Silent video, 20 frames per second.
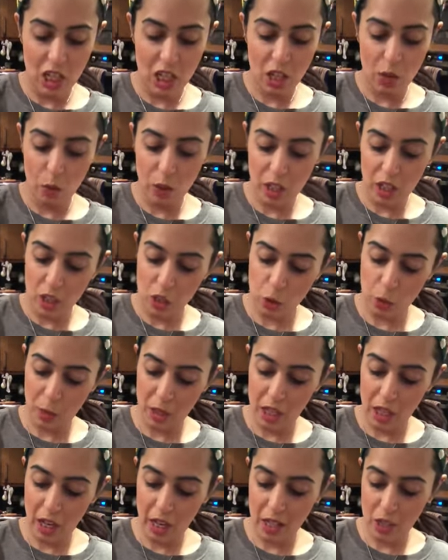What else would be
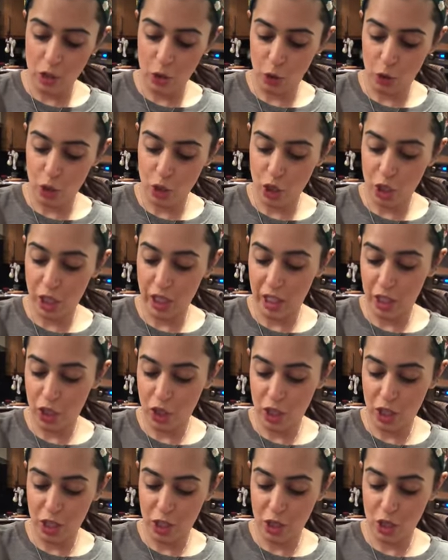nice on chilli
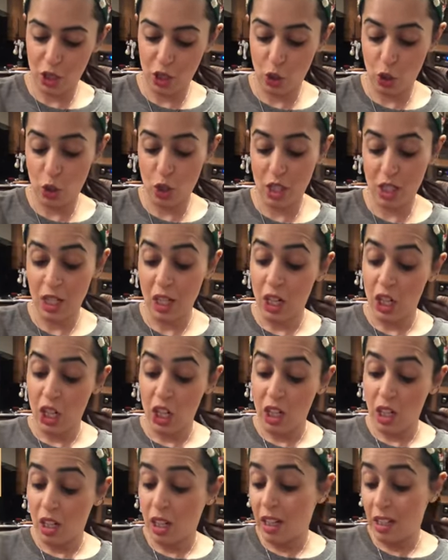cheese toast?
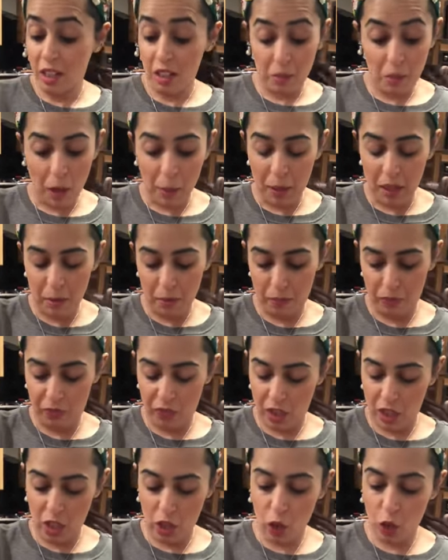I mean,
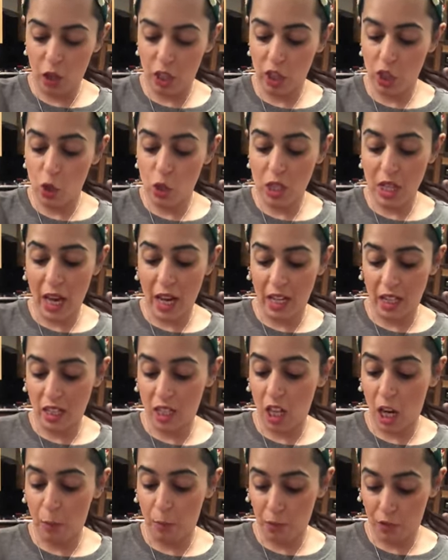you can use any
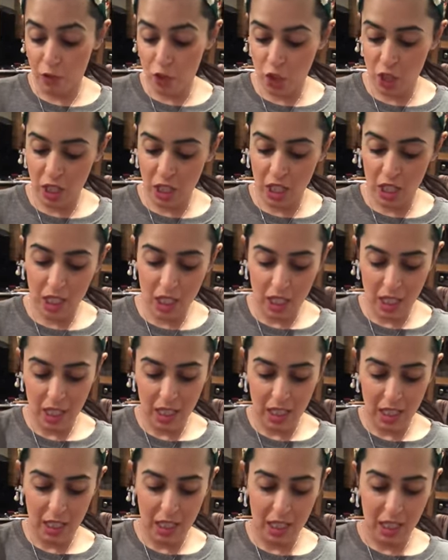type of cheese.
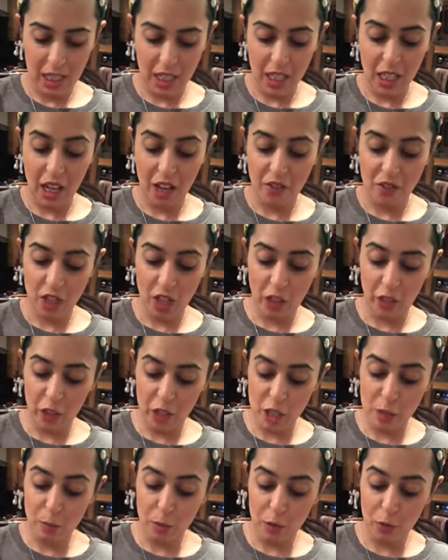I've done
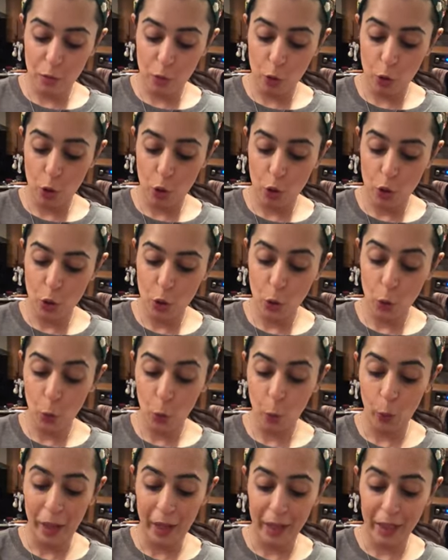this before
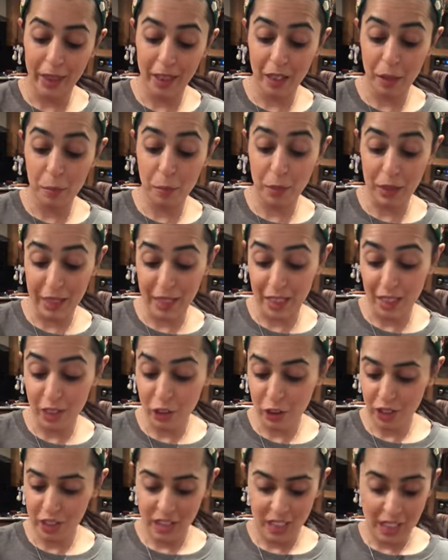with the paneer
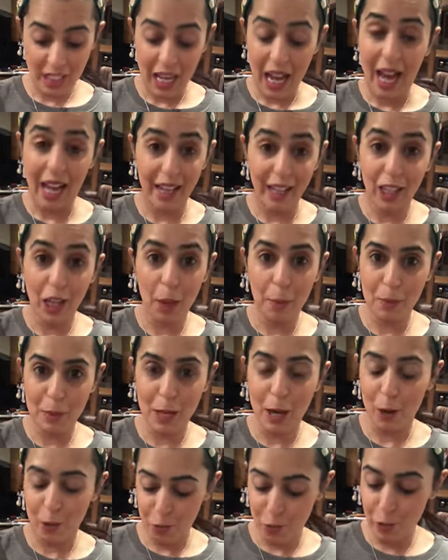and it comes
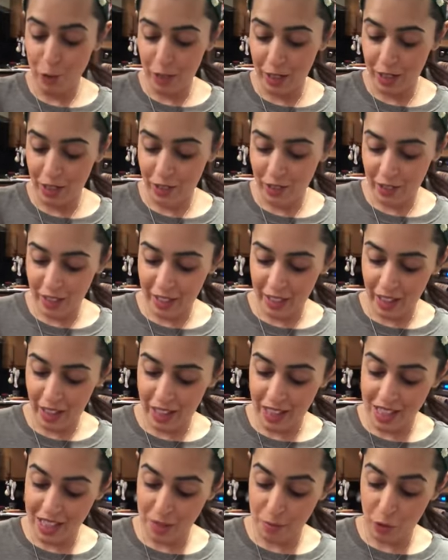out really, really
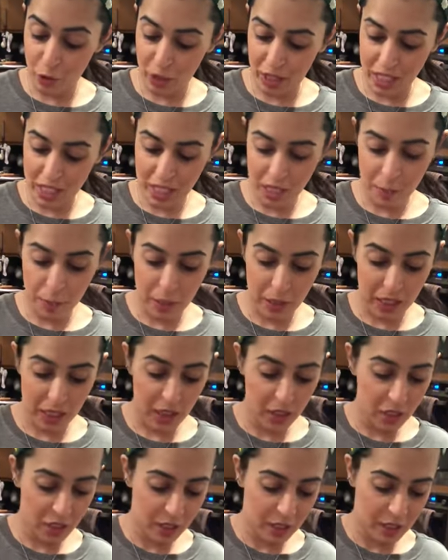nice. Some grated
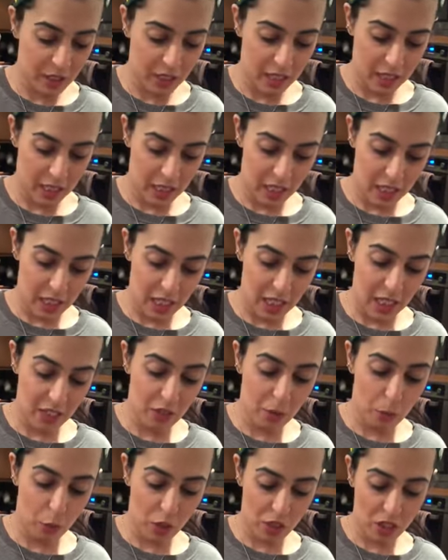paneer,
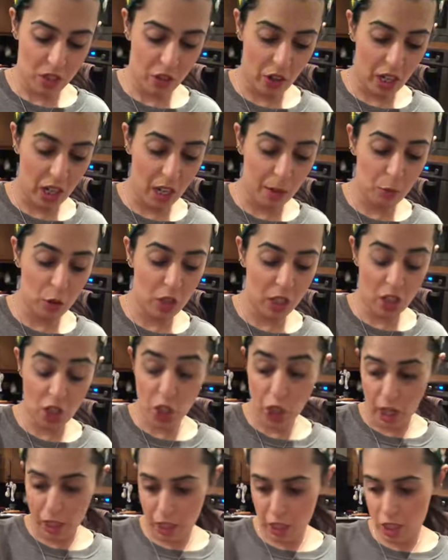even mozzarella. I'm using
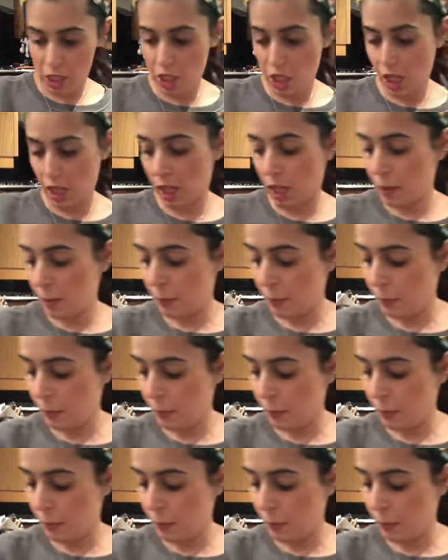cheddar today.